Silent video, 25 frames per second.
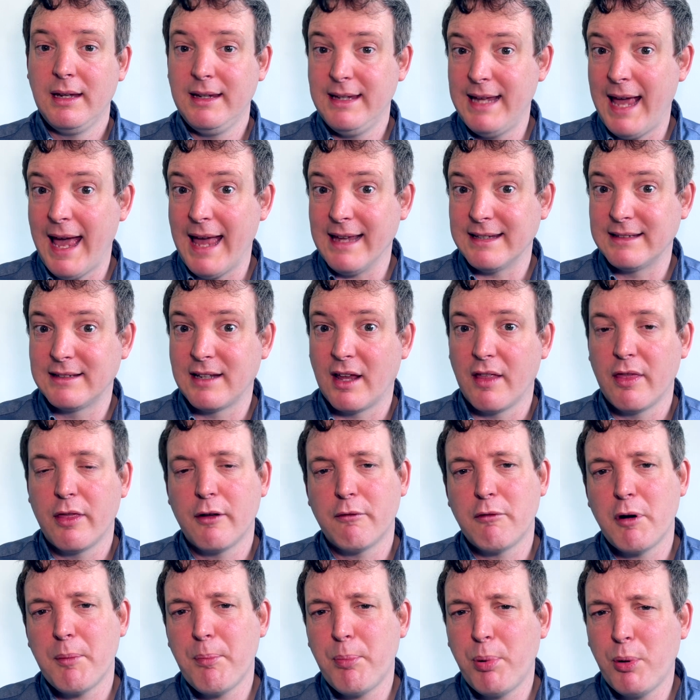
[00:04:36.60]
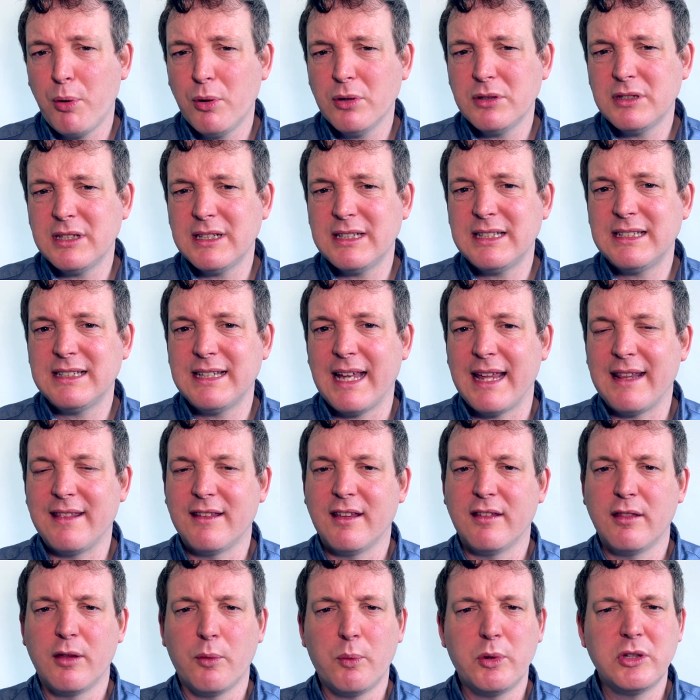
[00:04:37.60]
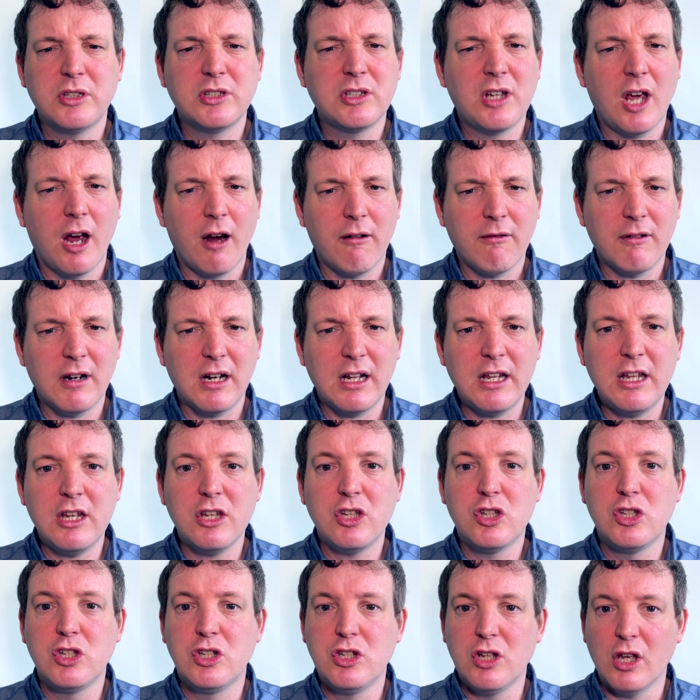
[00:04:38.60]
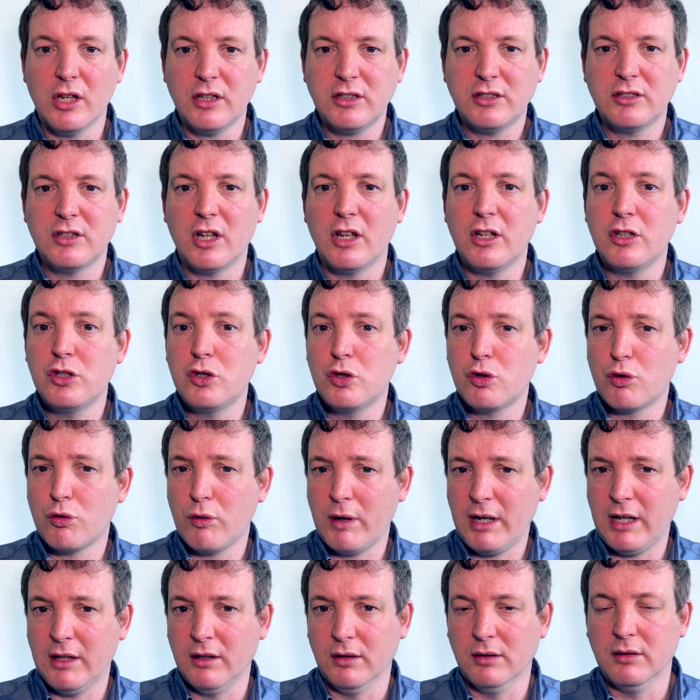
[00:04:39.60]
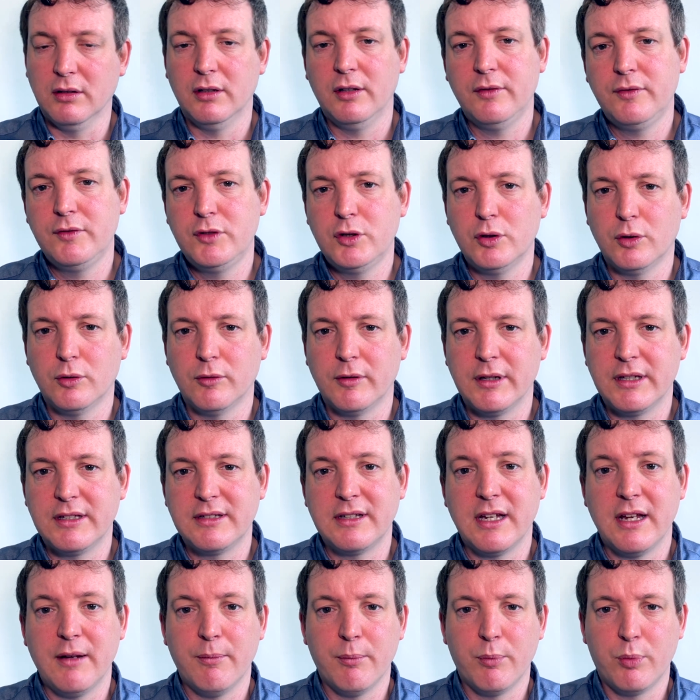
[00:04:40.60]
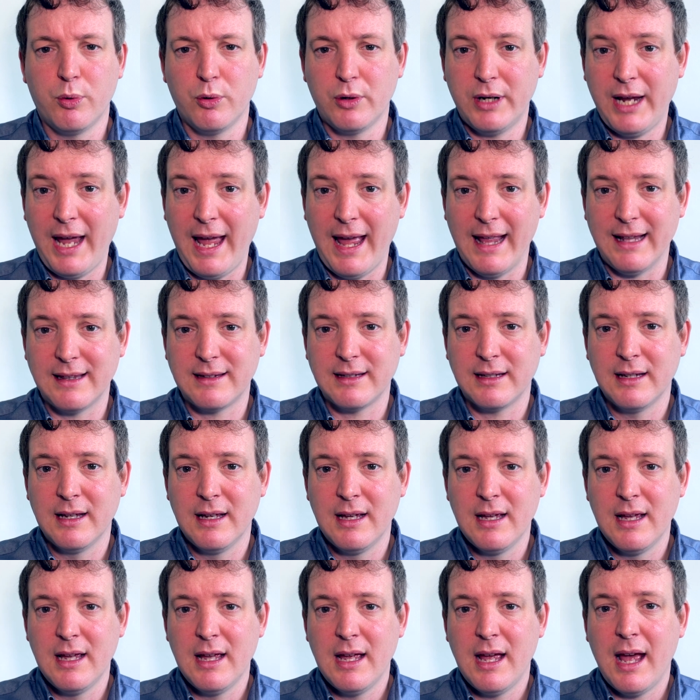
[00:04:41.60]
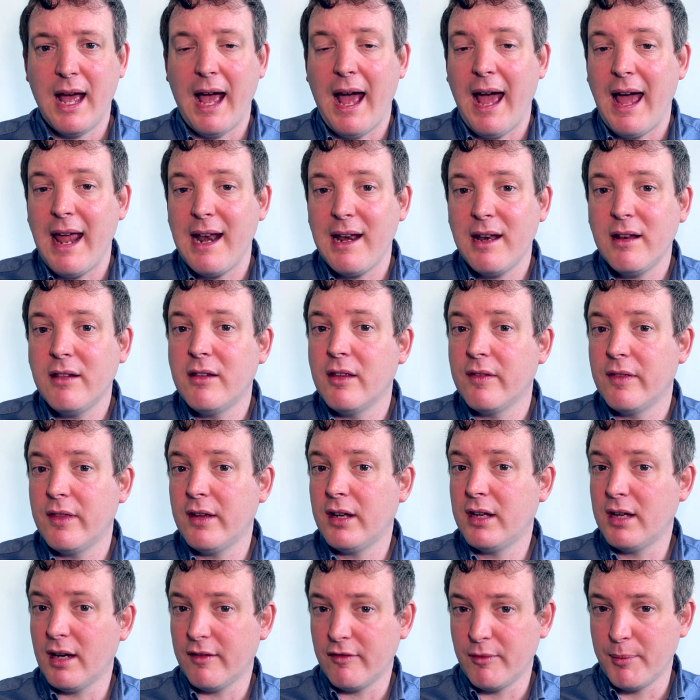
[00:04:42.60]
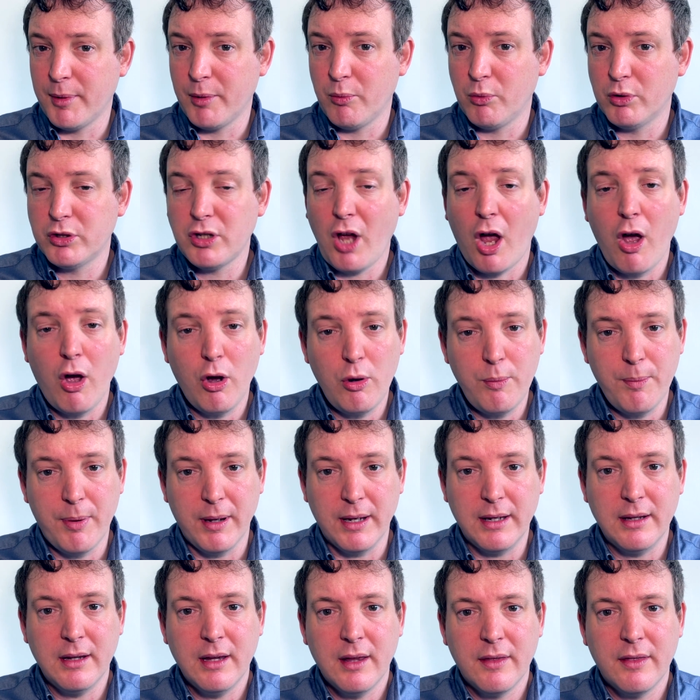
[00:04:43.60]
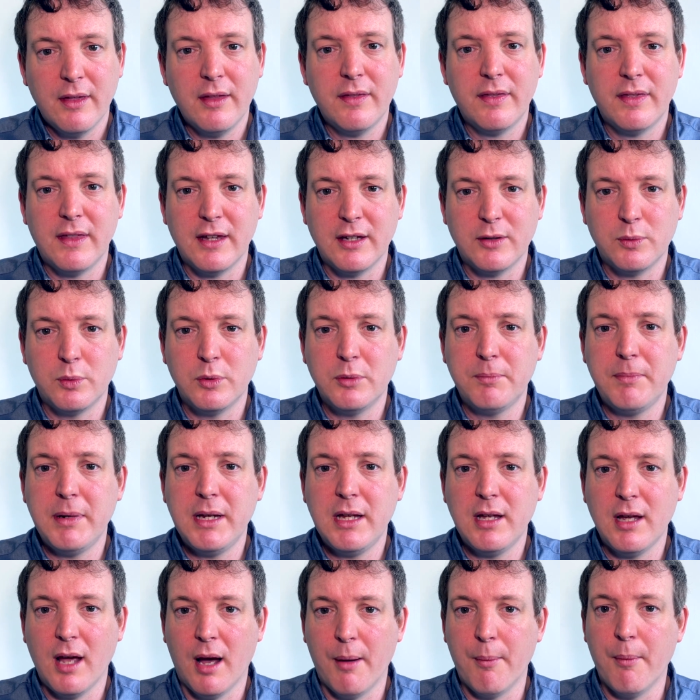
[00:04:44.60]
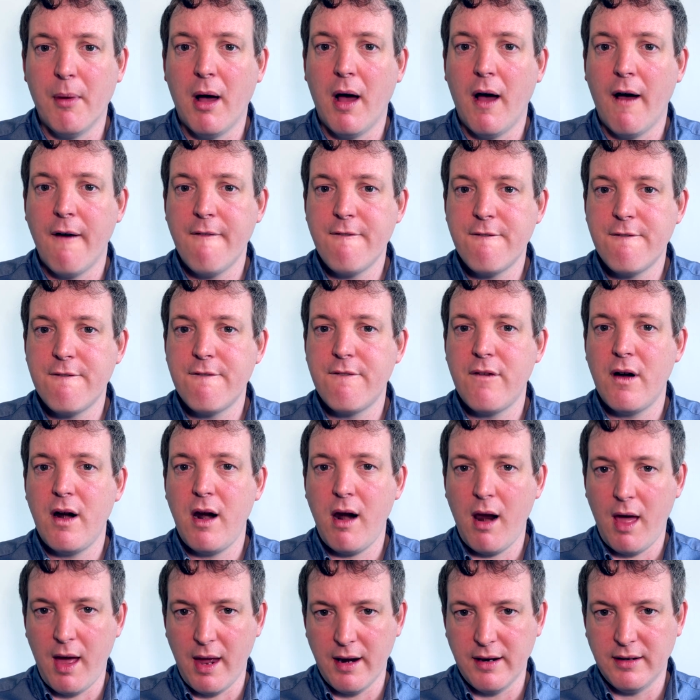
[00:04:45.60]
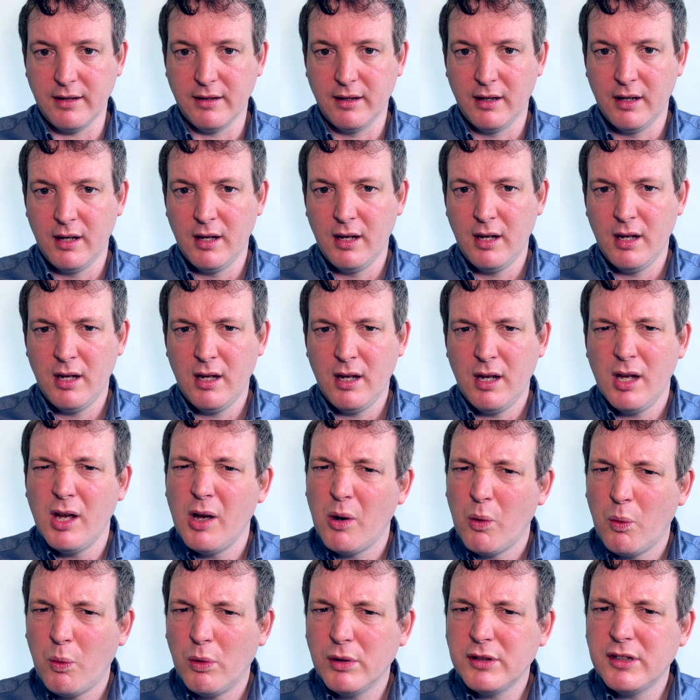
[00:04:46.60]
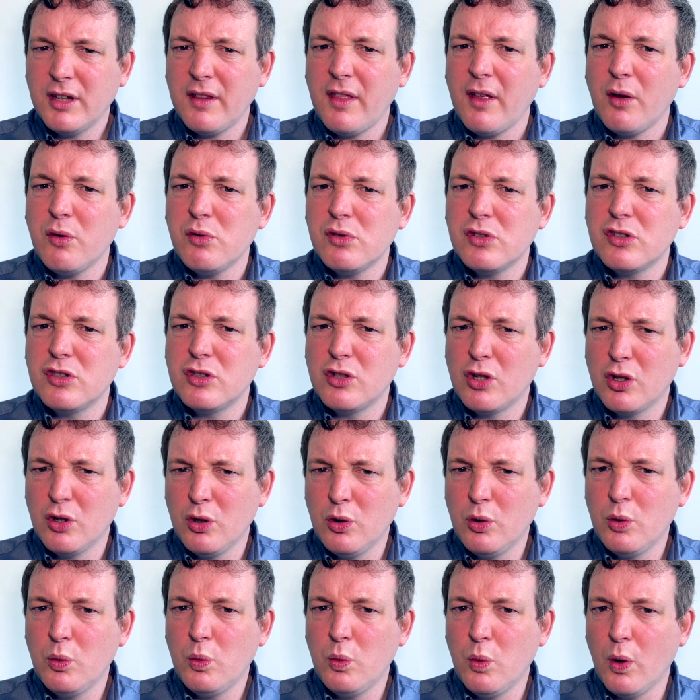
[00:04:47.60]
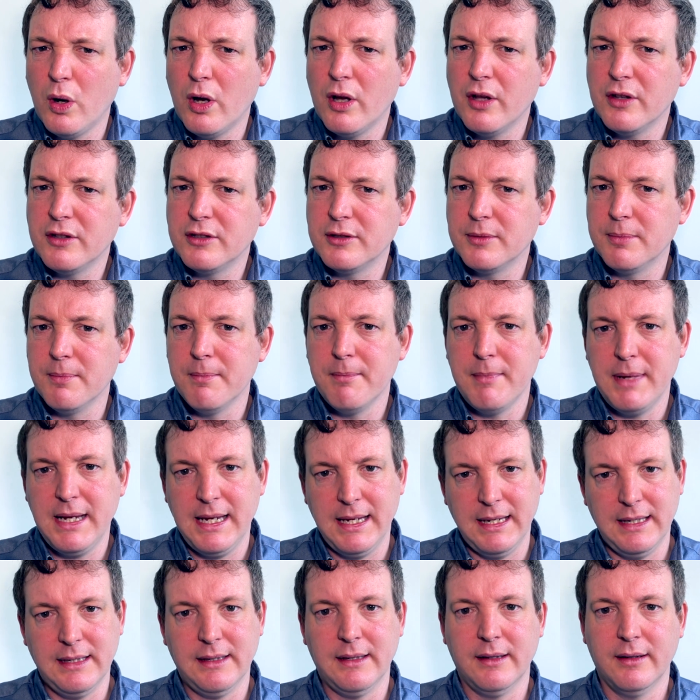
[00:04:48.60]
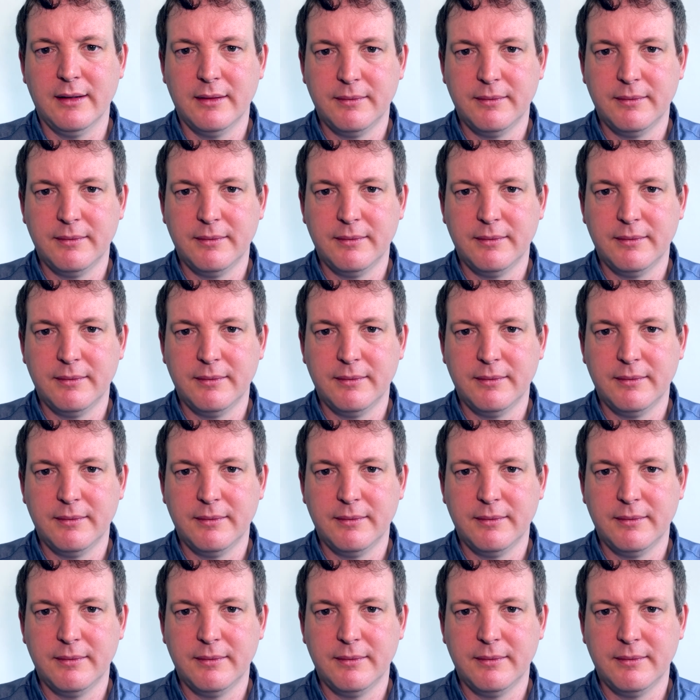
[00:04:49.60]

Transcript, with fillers: Yes, the reporter said that there was currently just a trickle of tourists in Phuket and that the government was hoping that this would become a flood. What do those two words mean?